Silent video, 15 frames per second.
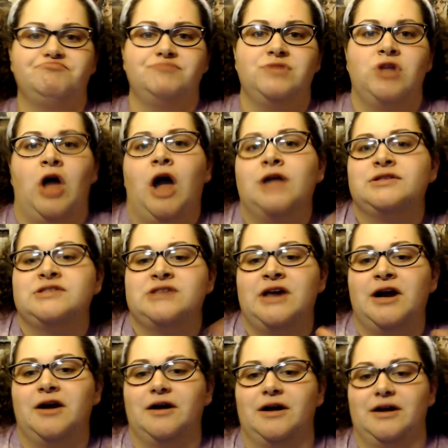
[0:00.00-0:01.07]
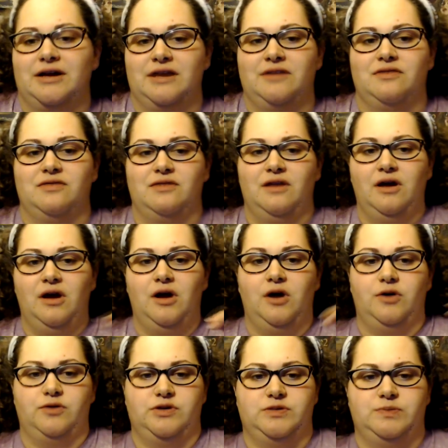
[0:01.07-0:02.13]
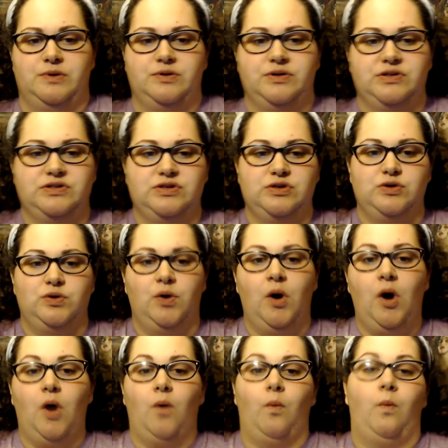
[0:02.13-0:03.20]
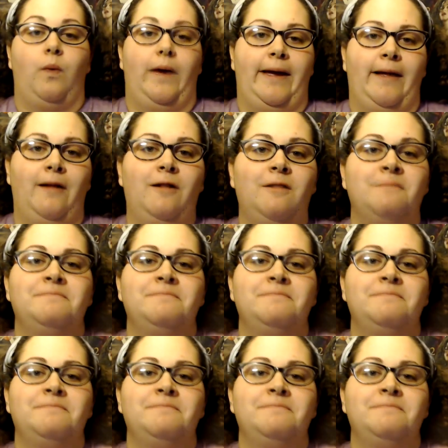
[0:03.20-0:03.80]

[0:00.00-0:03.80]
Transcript: not Sarah in Hocus Pocus 2. Well,